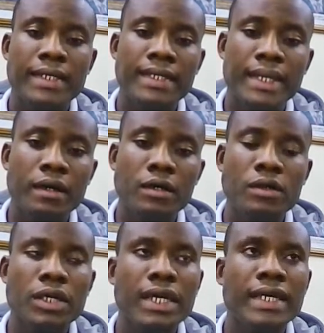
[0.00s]
Now,
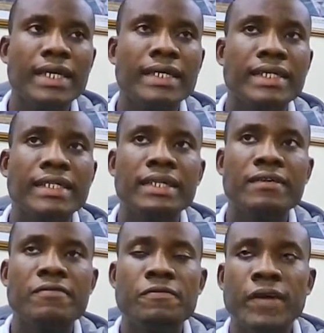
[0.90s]
the
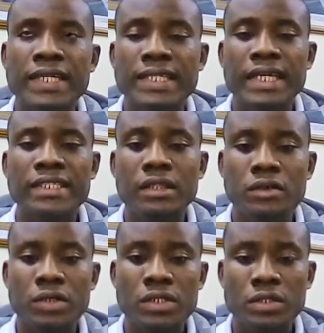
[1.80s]
farther the
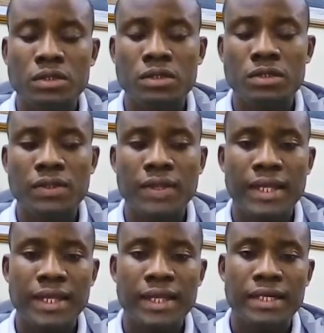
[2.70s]
location,
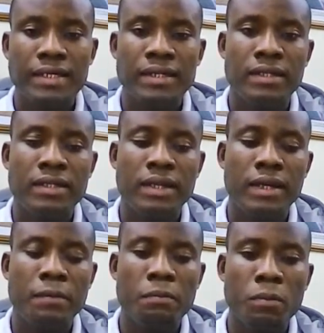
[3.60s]
the
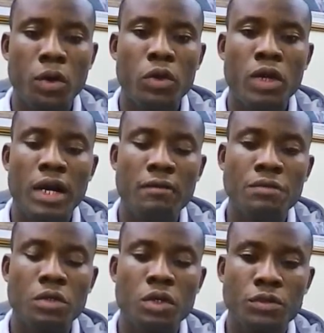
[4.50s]
more you have to
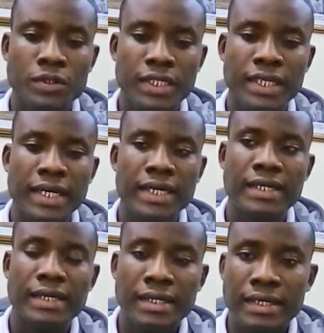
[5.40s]
consider
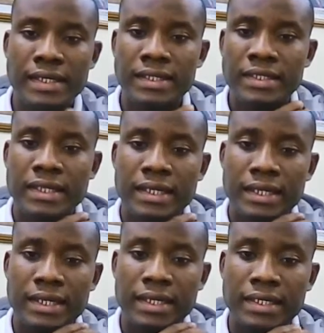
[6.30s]

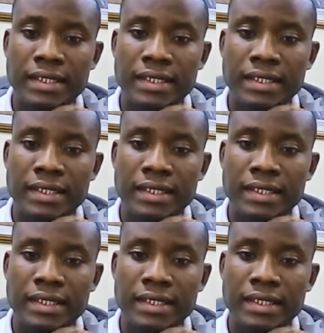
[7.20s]
the